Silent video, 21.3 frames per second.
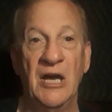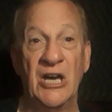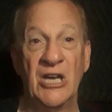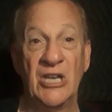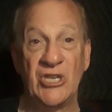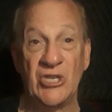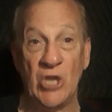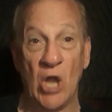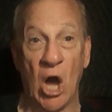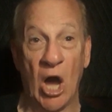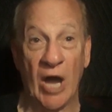
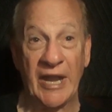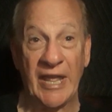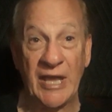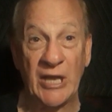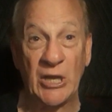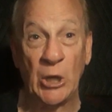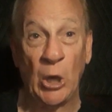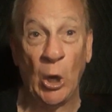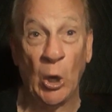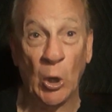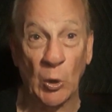not a
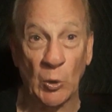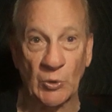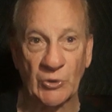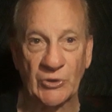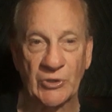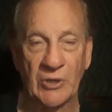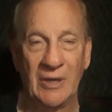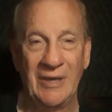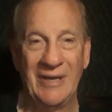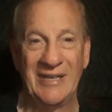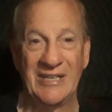cult,
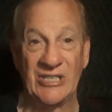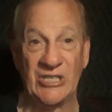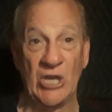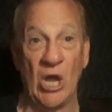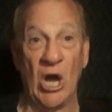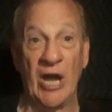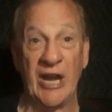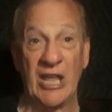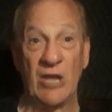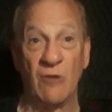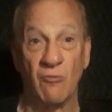
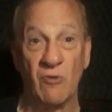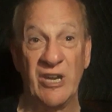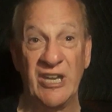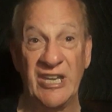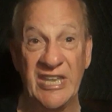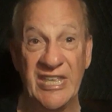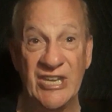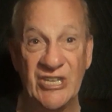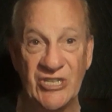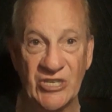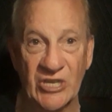not a
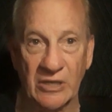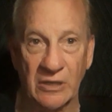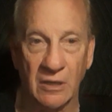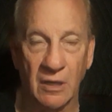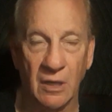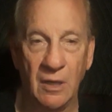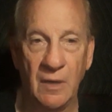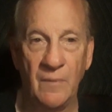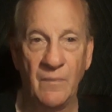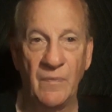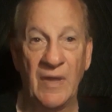religion,
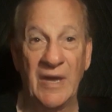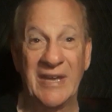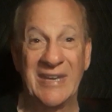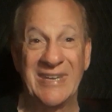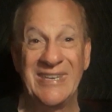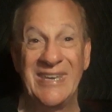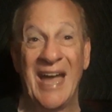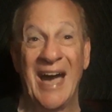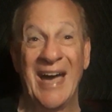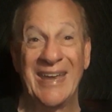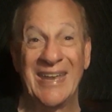
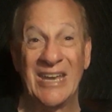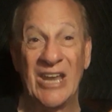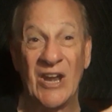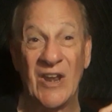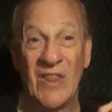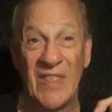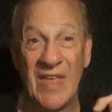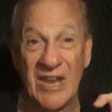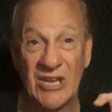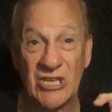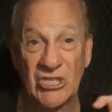not none of
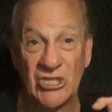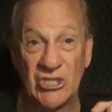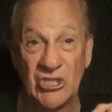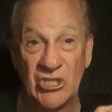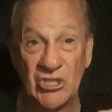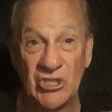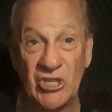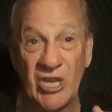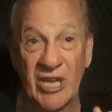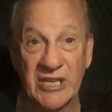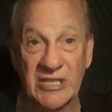that
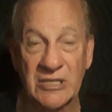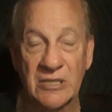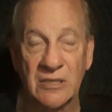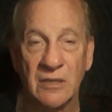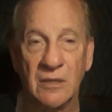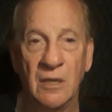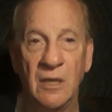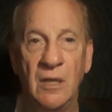shit,